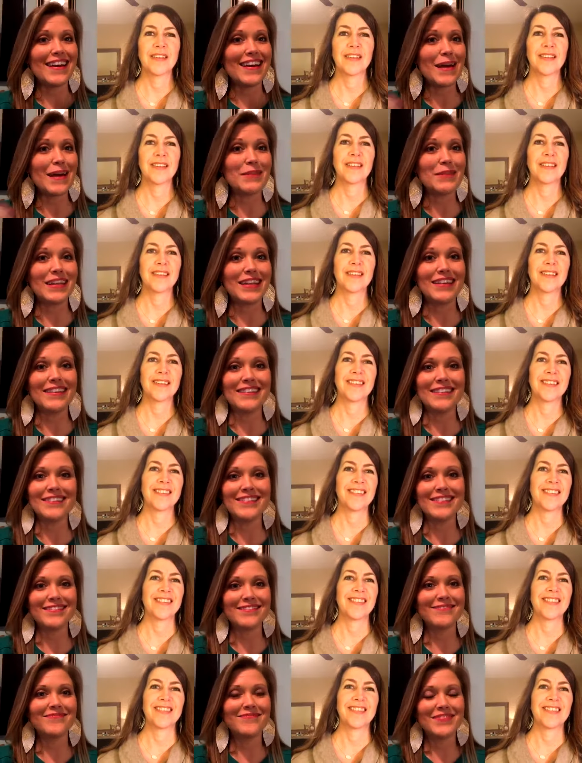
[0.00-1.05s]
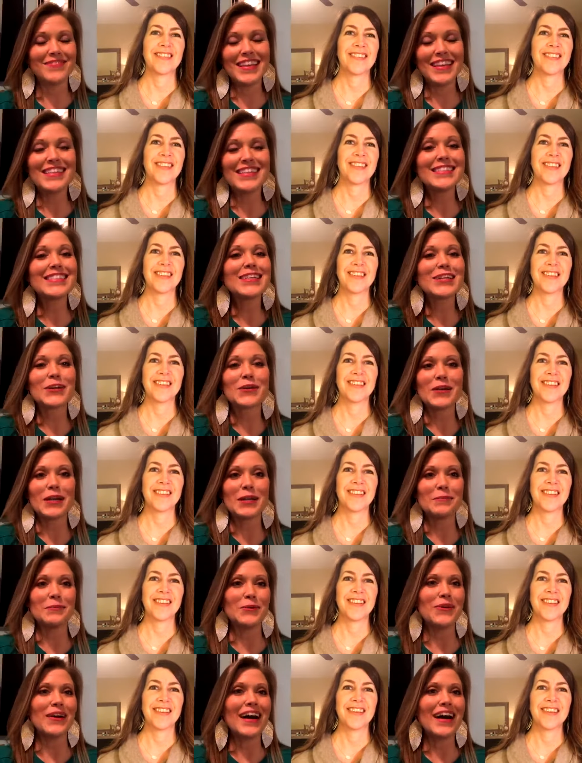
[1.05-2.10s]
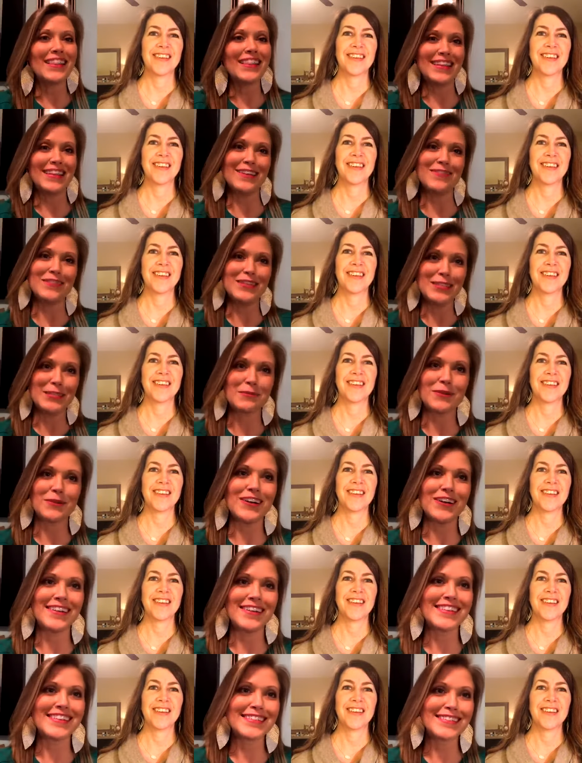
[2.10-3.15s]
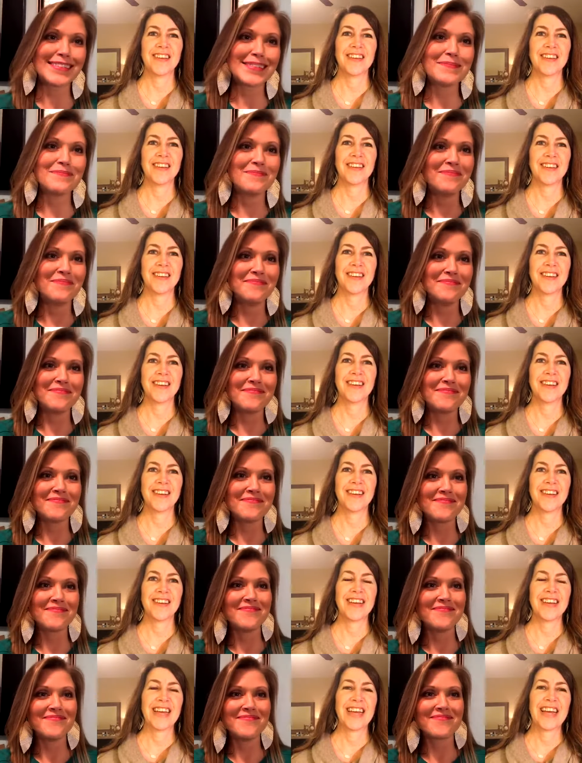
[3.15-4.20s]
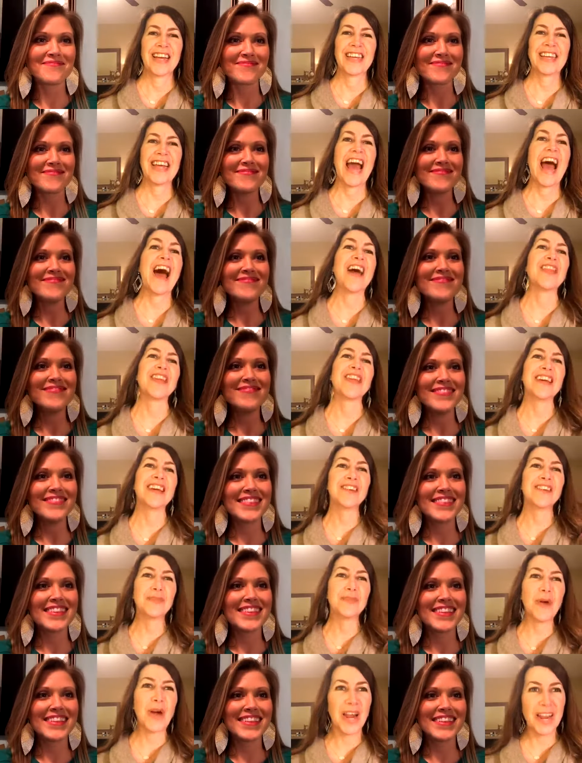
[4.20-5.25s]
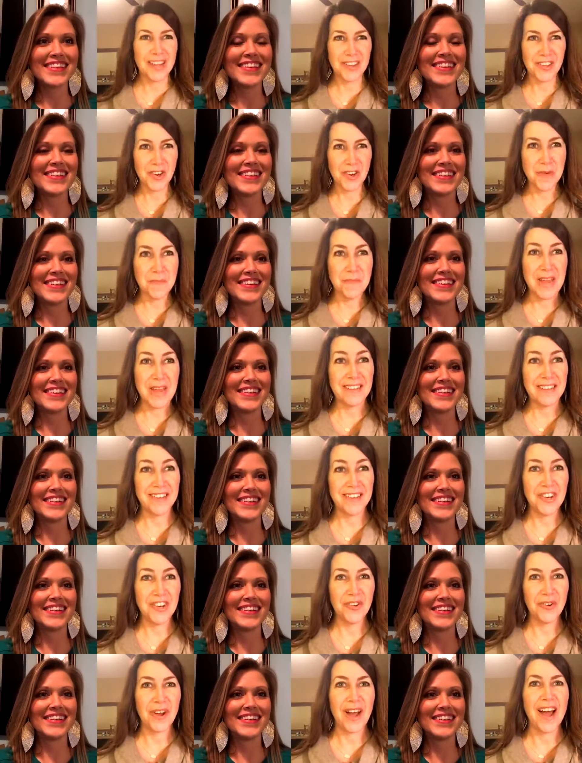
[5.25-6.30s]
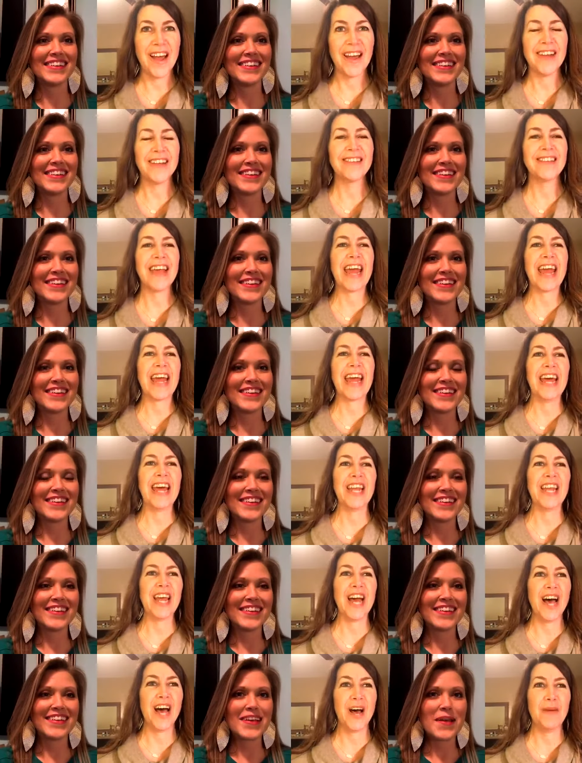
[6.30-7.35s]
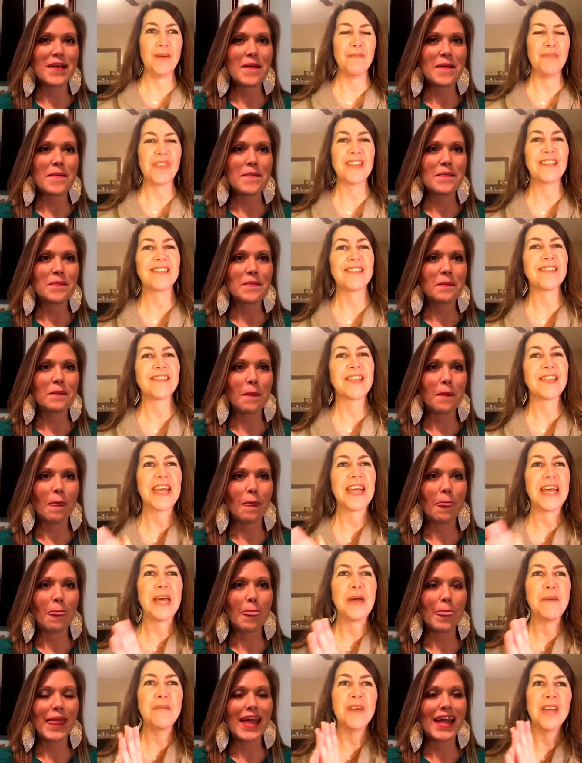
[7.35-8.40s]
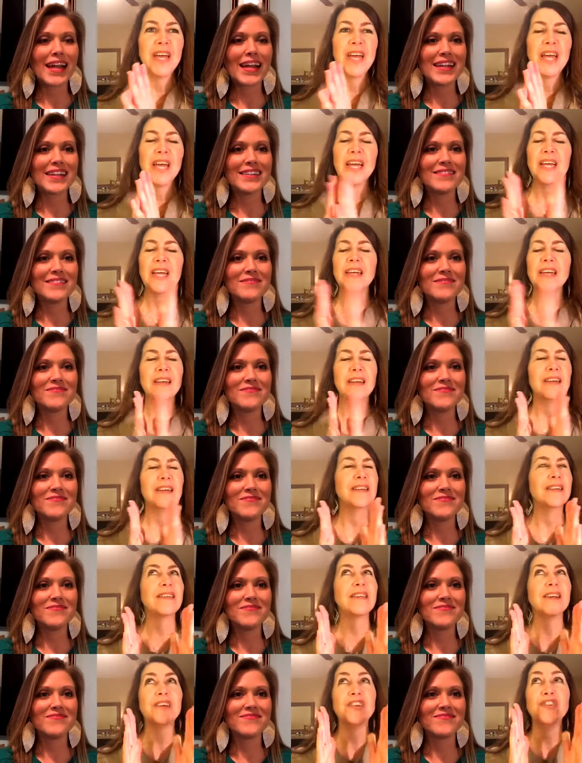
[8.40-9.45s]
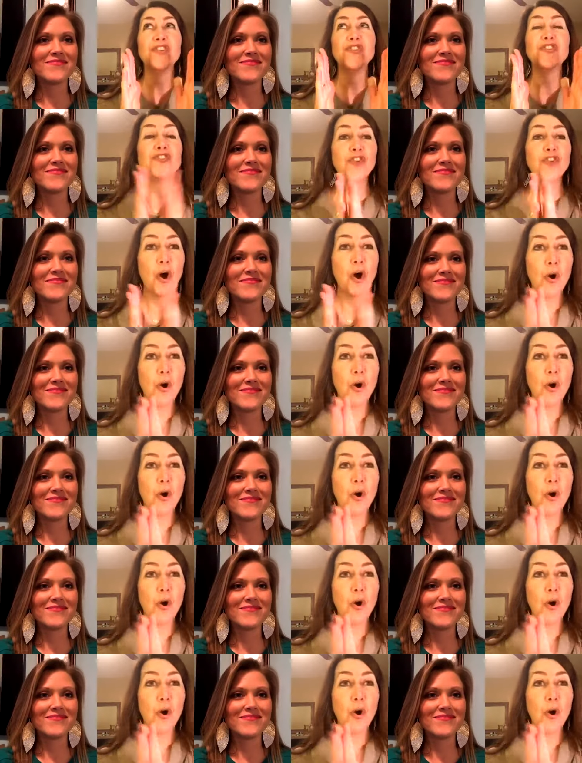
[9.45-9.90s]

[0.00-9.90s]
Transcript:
Speaker 1: mean, it's incredible. I love these products.
Speaker 2: Yeah, these products are amazing, you guys. And um, the Slim is so